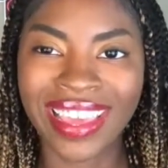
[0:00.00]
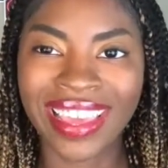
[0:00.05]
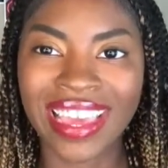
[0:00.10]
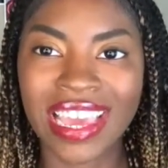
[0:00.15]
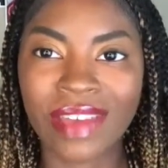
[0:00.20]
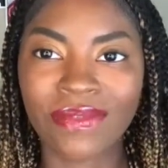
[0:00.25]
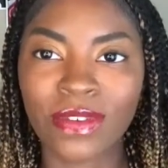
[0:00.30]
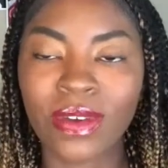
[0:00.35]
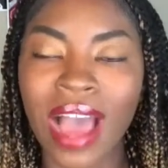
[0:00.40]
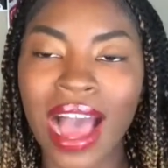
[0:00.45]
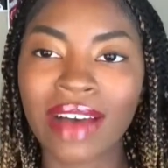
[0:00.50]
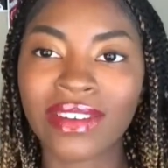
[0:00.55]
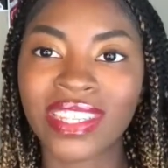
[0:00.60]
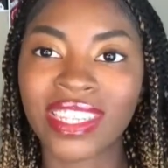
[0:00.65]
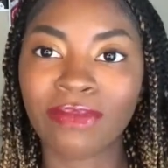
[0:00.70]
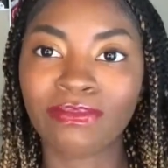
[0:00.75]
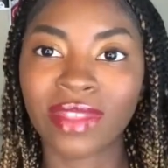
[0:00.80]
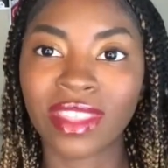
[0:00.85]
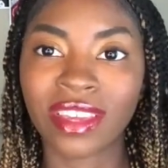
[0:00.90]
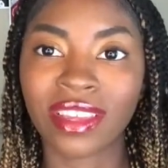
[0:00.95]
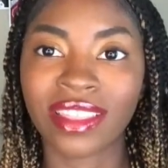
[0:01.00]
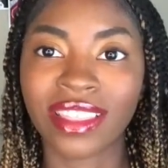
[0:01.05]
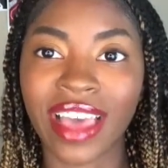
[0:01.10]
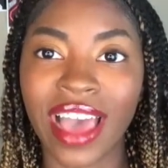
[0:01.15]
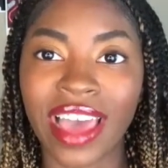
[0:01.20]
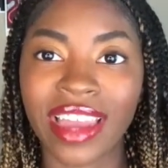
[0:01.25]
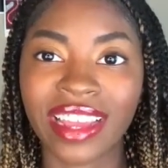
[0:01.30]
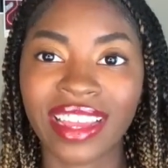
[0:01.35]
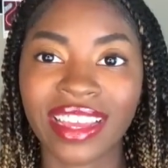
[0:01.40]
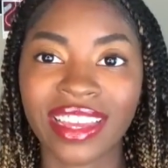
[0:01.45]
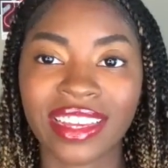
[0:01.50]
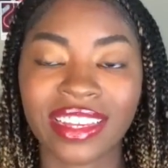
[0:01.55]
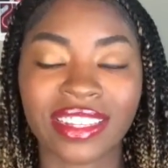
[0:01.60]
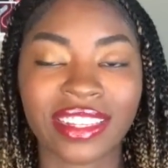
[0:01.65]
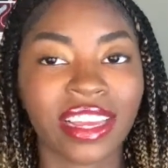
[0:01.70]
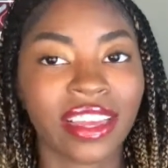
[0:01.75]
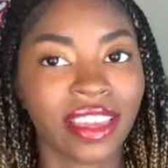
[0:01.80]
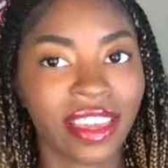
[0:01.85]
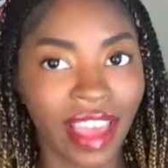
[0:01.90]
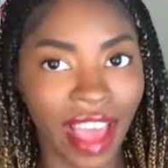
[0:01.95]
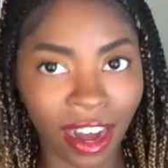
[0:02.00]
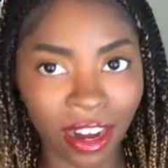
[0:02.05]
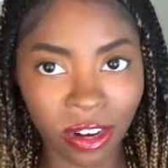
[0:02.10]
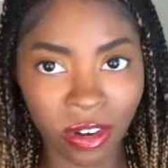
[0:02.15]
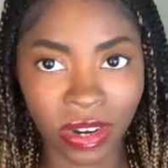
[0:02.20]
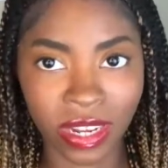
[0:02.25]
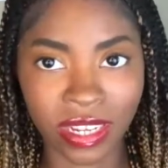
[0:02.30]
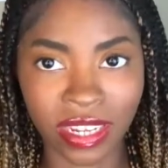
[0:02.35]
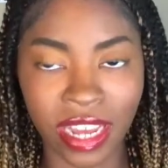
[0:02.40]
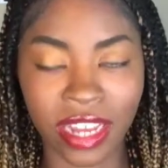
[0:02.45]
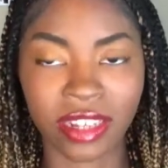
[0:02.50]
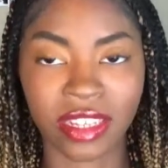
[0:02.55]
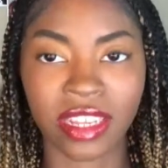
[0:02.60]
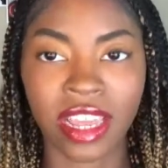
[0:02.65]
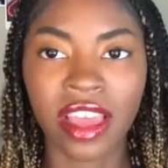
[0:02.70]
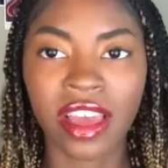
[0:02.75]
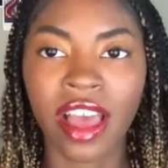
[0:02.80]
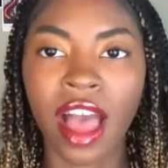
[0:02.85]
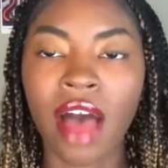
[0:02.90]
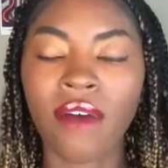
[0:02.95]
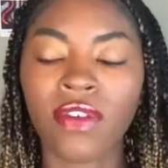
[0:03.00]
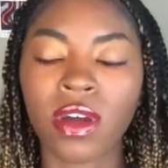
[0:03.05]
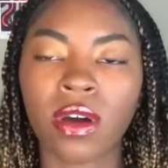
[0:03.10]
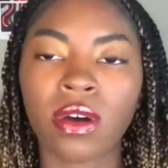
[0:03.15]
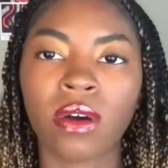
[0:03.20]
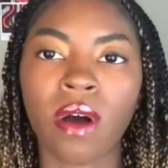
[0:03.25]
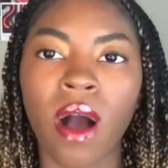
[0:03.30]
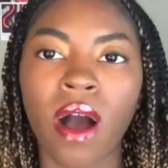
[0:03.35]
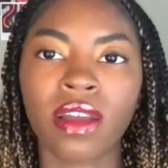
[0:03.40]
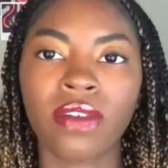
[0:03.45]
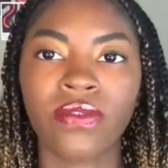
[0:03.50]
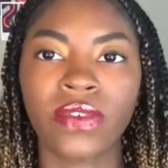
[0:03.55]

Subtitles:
If you have something that is calorie dense, having a lot of